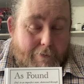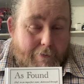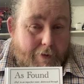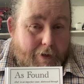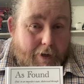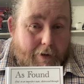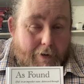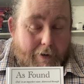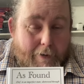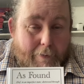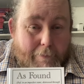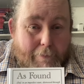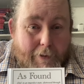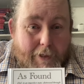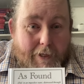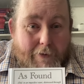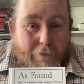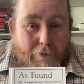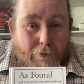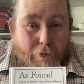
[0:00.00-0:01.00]
I
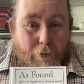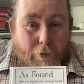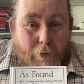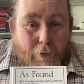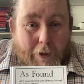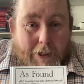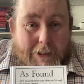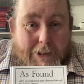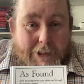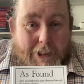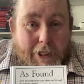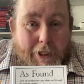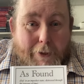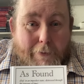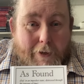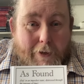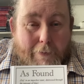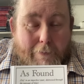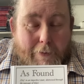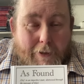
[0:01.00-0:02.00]
believe you're all quite
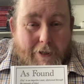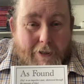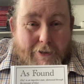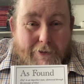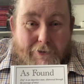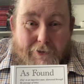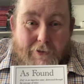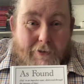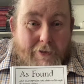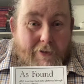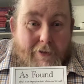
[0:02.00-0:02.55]
genuine, because